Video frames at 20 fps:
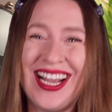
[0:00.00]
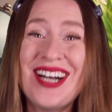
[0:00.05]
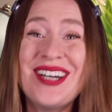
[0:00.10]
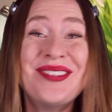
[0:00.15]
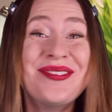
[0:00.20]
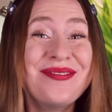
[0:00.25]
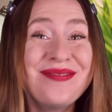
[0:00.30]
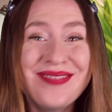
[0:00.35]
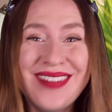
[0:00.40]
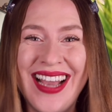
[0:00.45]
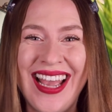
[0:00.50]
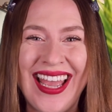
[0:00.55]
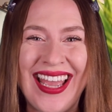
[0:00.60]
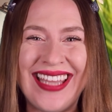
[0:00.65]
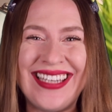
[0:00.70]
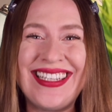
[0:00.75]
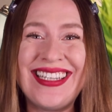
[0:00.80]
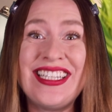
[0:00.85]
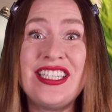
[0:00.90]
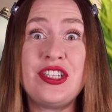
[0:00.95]
When
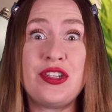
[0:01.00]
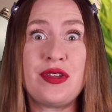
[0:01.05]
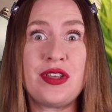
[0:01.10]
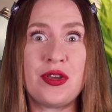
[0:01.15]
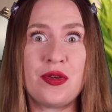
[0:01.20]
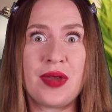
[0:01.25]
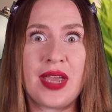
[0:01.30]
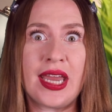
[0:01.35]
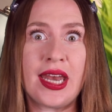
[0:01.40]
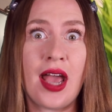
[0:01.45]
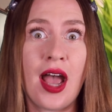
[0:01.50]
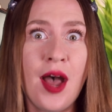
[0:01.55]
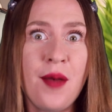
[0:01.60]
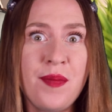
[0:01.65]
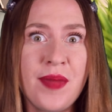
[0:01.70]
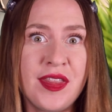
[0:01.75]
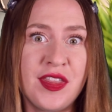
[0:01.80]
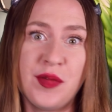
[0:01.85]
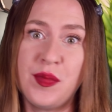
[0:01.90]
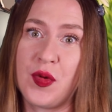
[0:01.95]
do you get up
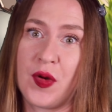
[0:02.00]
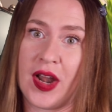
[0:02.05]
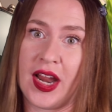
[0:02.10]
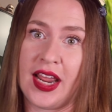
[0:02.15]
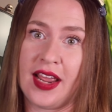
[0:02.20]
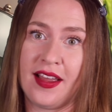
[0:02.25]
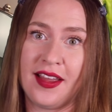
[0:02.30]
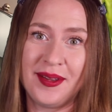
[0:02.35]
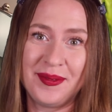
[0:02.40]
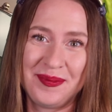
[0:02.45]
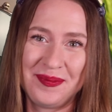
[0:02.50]
in the morning?